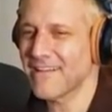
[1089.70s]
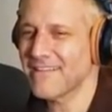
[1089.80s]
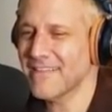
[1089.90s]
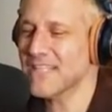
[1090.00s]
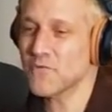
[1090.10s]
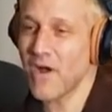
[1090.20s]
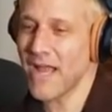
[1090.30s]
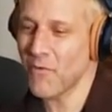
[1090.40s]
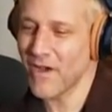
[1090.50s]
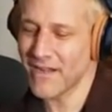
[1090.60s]
That's why
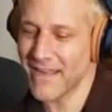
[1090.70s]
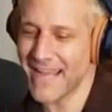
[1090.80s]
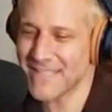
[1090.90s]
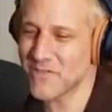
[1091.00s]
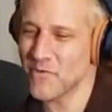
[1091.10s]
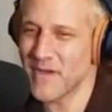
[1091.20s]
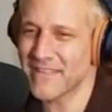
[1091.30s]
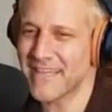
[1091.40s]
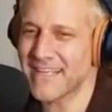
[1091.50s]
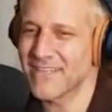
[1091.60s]
I wanted to ask you
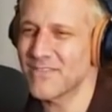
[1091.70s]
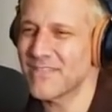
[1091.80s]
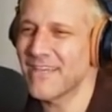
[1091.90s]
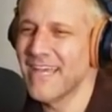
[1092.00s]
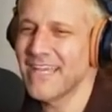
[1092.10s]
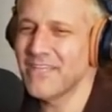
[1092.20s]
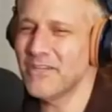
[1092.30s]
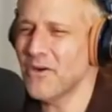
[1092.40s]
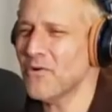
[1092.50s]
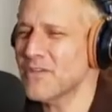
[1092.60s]
about that, because,
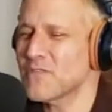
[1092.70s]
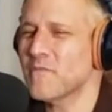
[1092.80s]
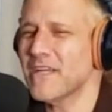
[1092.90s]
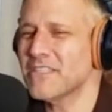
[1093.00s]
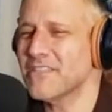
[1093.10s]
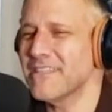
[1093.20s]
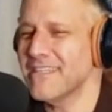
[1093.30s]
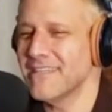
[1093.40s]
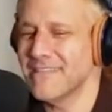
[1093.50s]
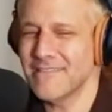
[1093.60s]

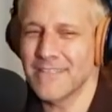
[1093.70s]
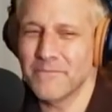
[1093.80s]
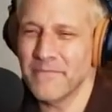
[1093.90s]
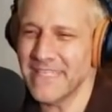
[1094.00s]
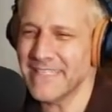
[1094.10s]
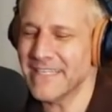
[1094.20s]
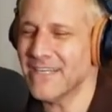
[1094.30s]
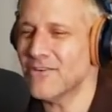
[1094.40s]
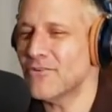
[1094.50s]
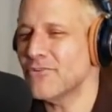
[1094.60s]
especially in
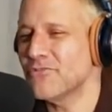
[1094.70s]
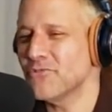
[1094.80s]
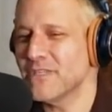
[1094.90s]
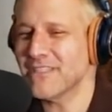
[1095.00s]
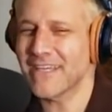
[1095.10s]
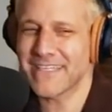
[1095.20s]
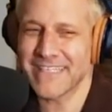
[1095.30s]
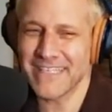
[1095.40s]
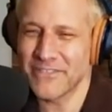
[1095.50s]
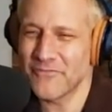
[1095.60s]
media, or you're doing like
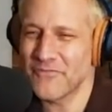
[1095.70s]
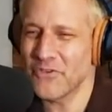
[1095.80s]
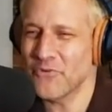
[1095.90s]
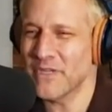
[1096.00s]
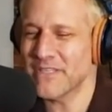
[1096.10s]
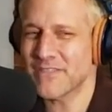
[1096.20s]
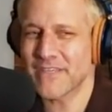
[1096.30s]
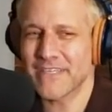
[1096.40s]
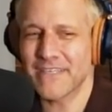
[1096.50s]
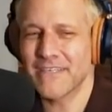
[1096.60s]
an interview and it's
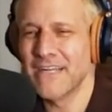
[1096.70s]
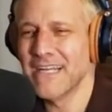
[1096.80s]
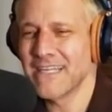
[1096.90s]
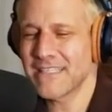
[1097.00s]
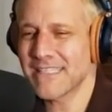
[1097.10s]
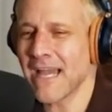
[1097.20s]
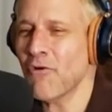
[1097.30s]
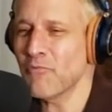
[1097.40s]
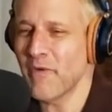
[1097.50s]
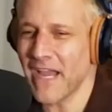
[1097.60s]
like a
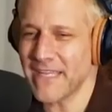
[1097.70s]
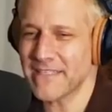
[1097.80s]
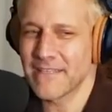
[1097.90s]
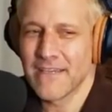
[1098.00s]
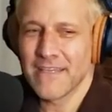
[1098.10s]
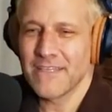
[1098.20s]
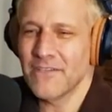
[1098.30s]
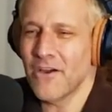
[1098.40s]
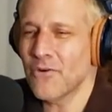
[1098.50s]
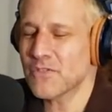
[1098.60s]
sound bite,
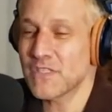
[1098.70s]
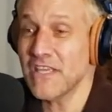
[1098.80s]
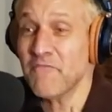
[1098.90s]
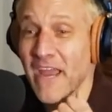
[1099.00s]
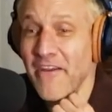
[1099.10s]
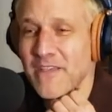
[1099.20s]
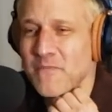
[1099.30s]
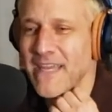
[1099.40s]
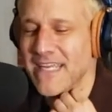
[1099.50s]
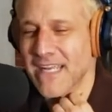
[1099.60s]
Steve Perry's
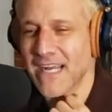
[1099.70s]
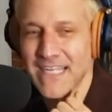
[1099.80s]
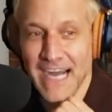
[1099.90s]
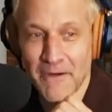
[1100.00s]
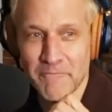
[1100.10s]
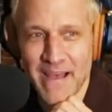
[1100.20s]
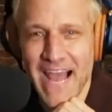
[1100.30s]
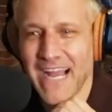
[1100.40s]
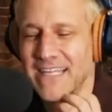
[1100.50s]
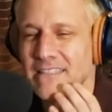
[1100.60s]
making a
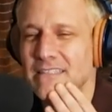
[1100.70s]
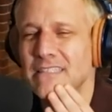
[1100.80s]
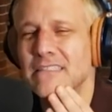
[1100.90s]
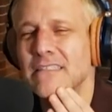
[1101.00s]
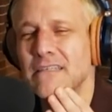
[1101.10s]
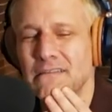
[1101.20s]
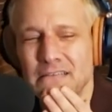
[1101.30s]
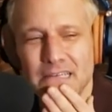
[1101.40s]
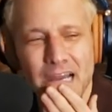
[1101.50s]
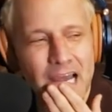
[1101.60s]
comeback. It's like, oh,
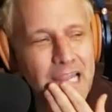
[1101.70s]
God.